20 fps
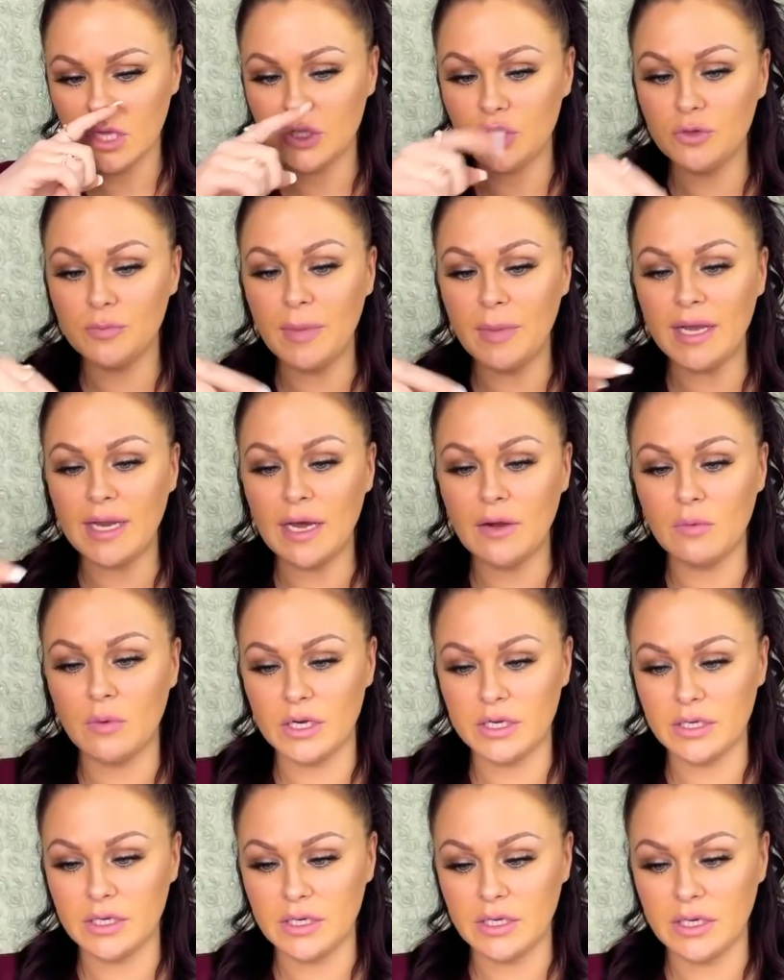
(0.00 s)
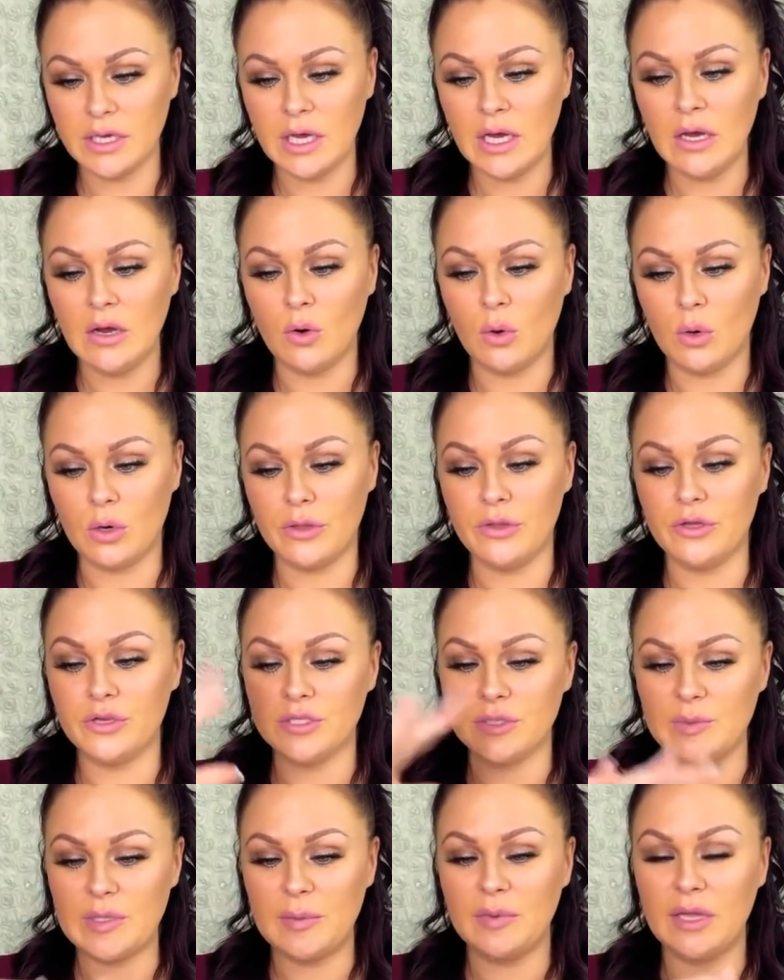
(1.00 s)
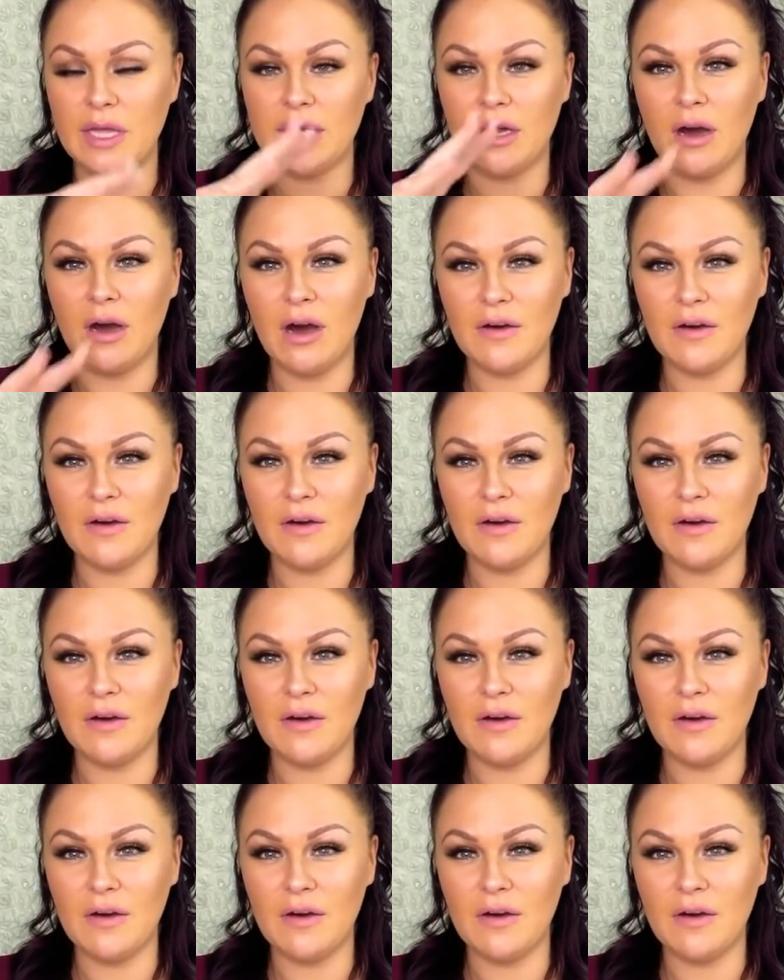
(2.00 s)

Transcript: you met at work or there's some type of like